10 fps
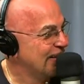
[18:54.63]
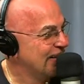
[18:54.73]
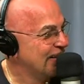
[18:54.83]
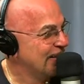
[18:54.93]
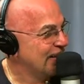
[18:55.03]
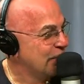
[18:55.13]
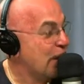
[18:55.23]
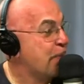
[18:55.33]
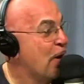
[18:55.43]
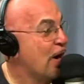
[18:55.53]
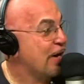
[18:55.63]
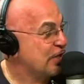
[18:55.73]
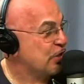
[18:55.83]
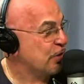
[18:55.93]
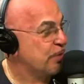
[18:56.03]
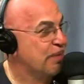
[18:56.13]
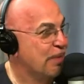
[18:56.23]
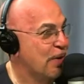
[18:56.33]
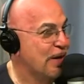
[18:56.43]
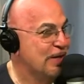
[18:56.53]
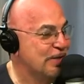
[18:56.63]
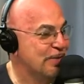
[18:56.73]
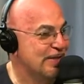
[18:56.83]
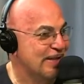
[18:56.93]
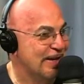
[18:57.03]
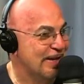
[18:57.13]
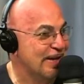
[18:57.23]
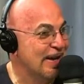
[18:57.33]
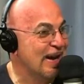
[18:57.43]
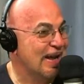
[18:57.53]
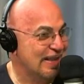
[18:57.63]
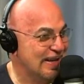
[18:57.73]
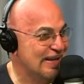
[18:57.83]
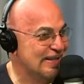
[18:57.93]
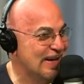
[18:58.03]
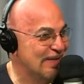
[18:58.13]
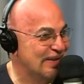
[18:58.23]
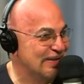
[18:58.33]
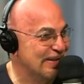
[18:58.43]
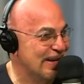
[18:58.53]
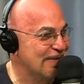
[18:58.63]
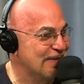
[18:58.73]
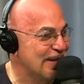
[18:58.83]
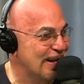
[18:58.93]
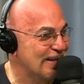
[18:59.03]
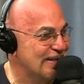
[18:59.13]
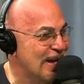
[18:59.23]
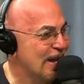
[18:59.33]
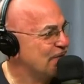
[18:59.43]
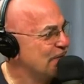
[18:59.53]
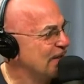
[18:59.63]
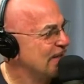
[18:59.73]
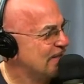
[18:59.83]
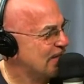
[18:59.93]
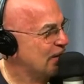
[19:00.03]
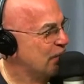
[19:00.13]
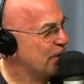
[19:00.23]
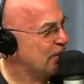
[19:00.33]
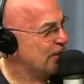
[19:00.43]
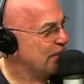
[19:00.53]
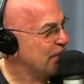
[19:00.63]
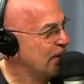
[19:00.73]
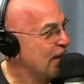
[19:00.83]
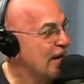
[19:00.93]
The, the my par- party, two my Yeah. party two weeks later, and the next time I'll drink after that is it's really a celebration.